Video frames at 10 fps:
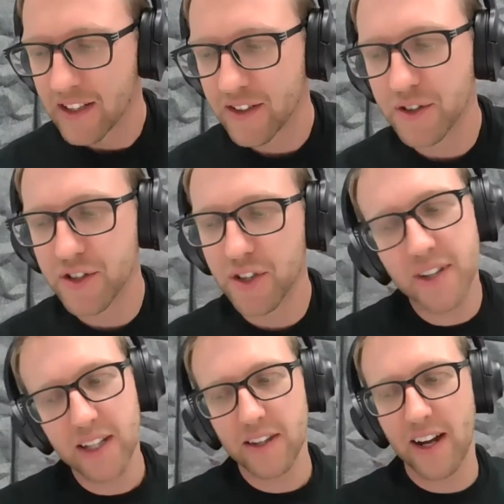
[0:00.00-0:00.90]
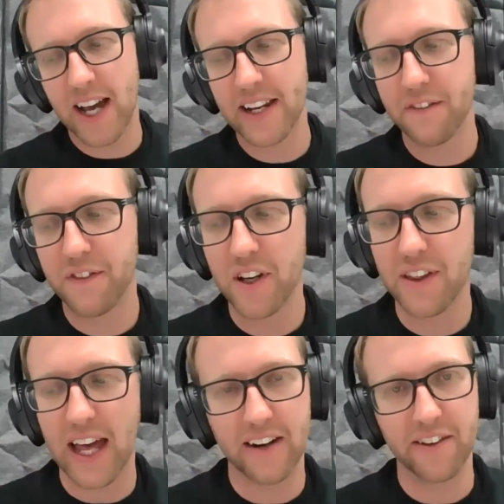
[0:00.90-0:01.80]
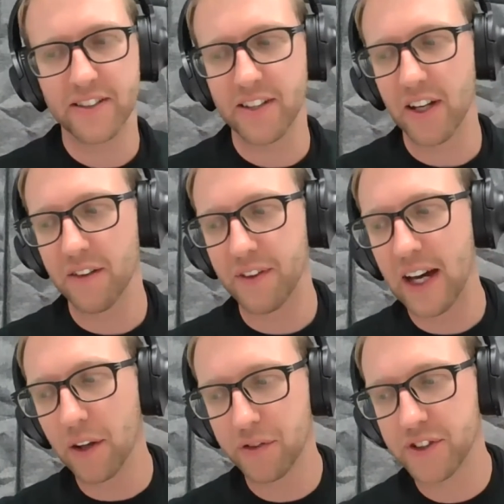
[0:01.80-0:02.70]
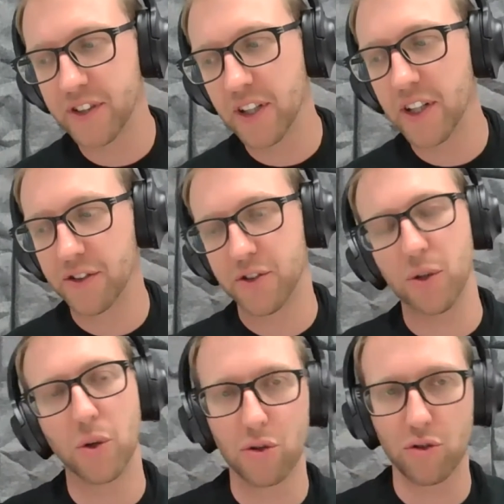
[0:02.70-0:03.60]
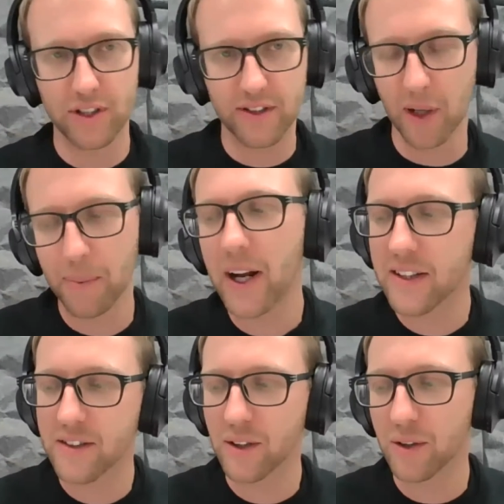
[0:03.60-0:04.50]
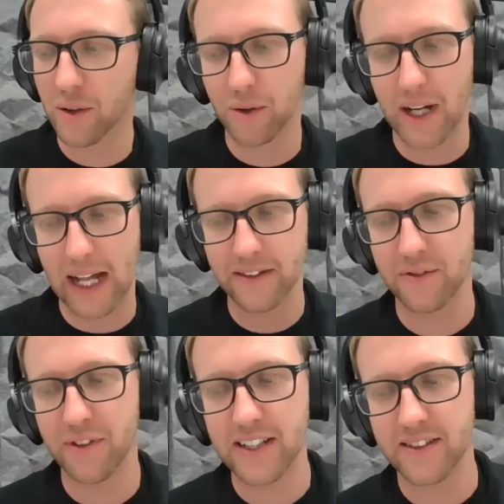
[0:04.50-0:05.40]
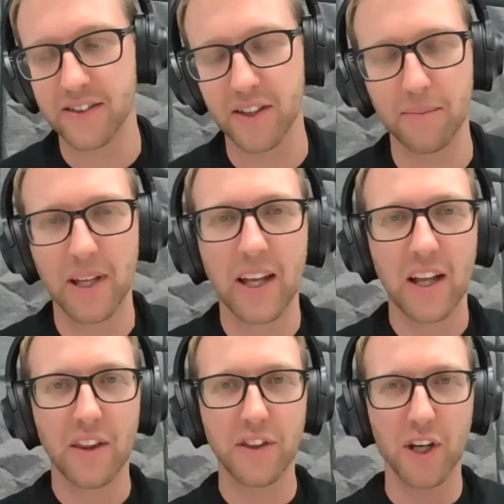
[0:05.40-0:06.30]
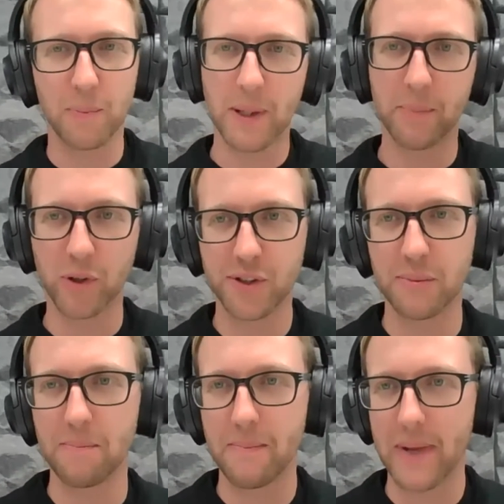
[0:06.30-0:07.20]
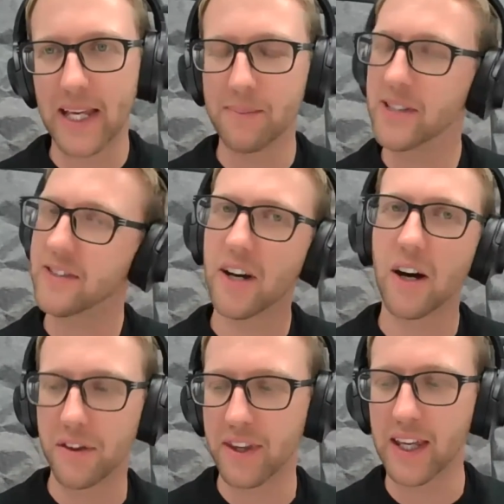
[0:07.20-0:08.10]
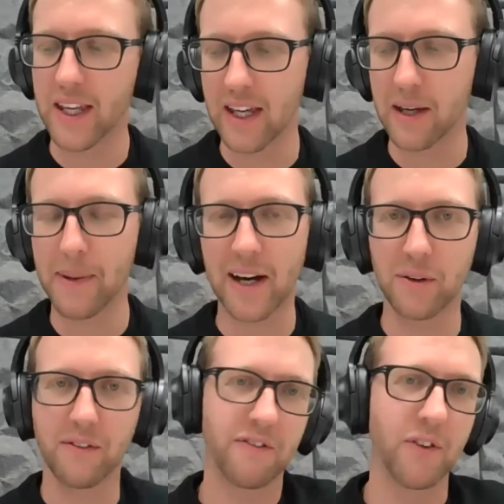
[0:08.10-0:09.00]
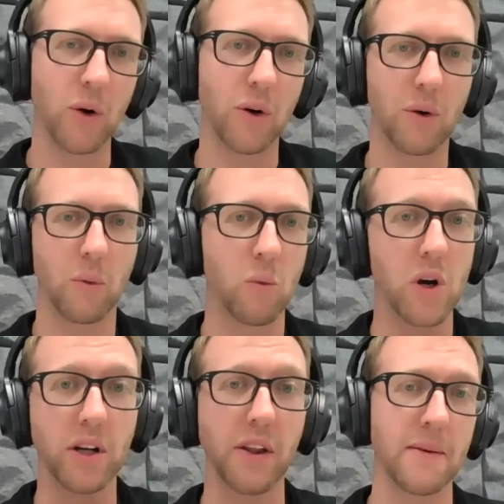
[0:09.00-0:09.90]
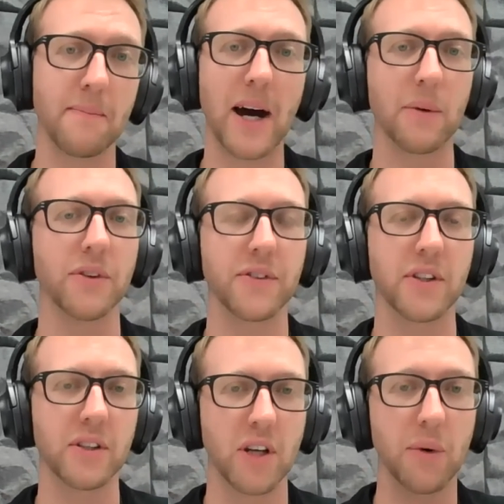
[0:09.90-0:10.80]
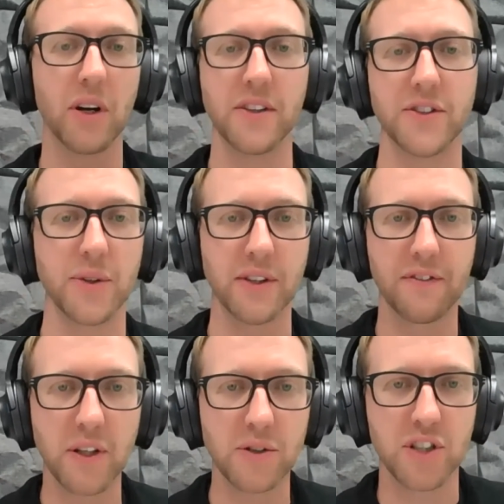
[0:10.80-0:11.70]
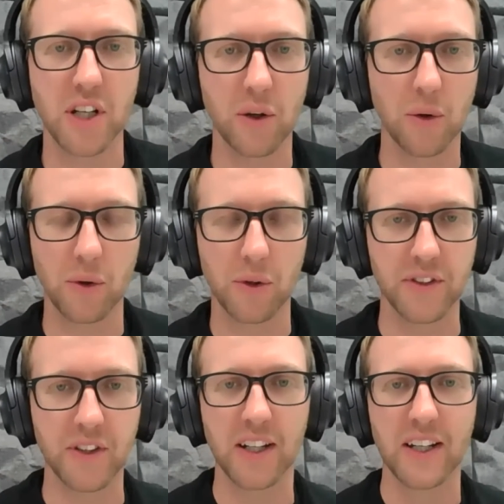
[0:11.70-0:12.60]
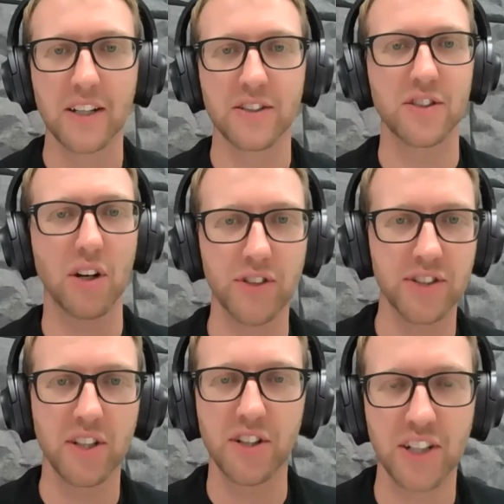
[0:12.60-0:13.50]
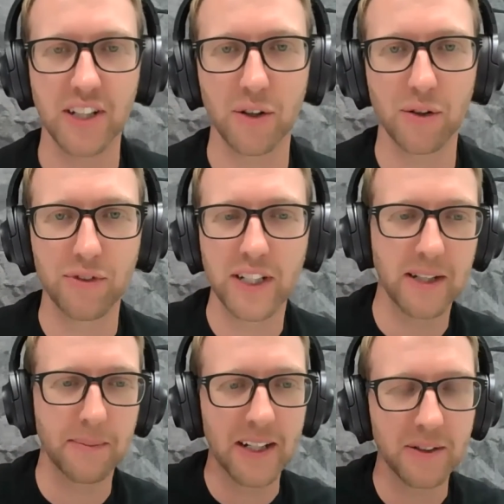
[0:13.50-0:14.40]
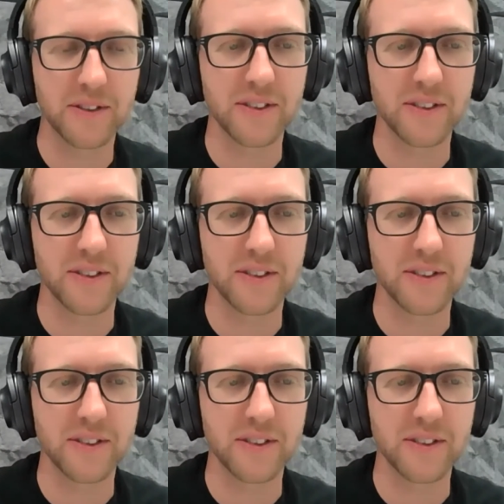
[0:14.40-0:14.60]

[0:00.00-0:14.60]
So do you think there are any further areas of health research or critical appraisal or anti-racism that people should maybe start thinking about for work that they might want to go on and do in the future, or to start researching or reading about?